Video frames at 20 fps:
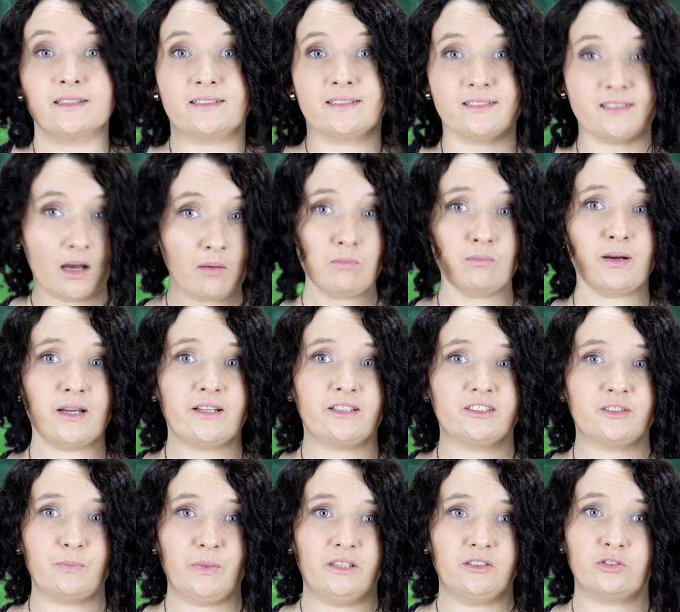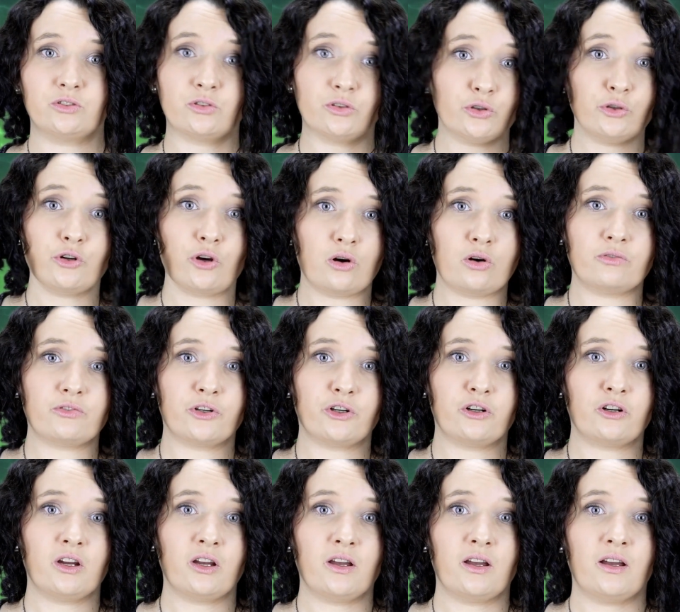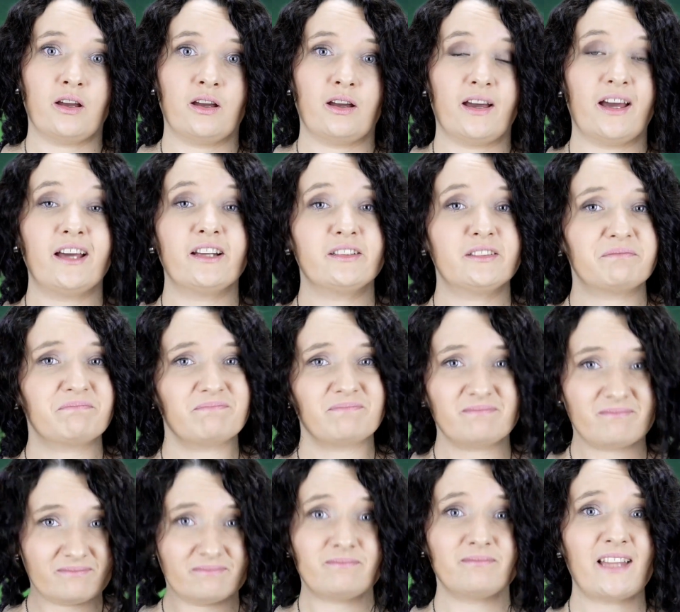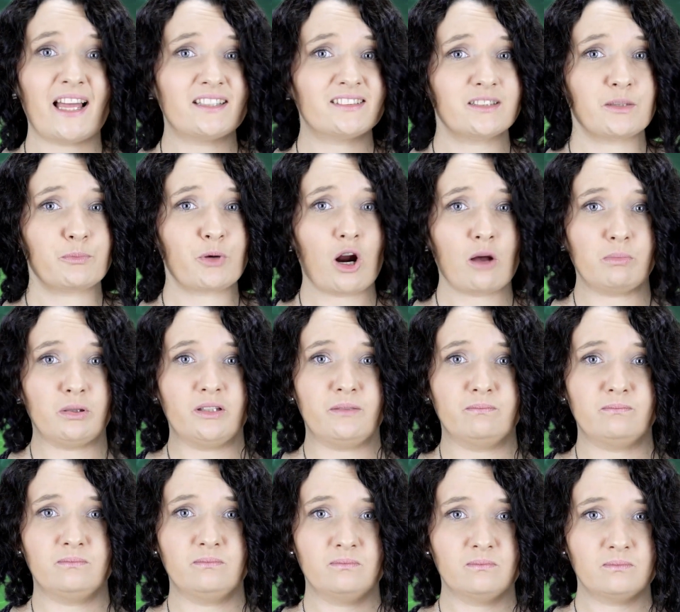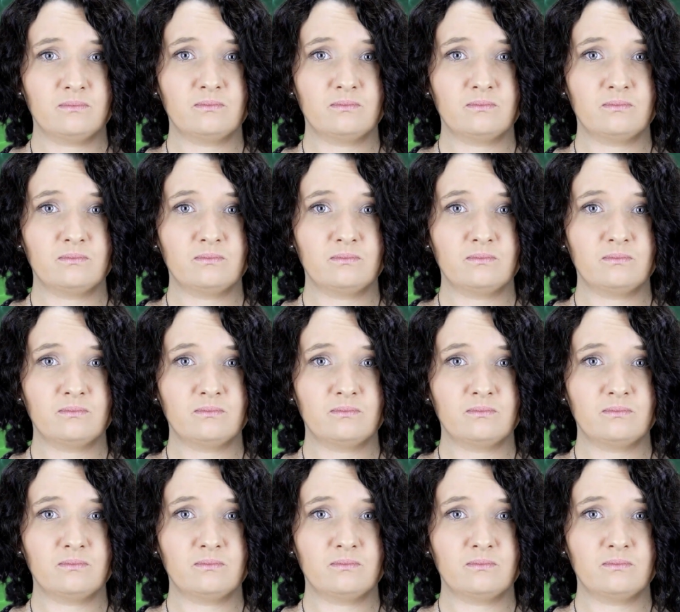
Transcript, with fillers: Somebody's been screwed over, and that's the problem.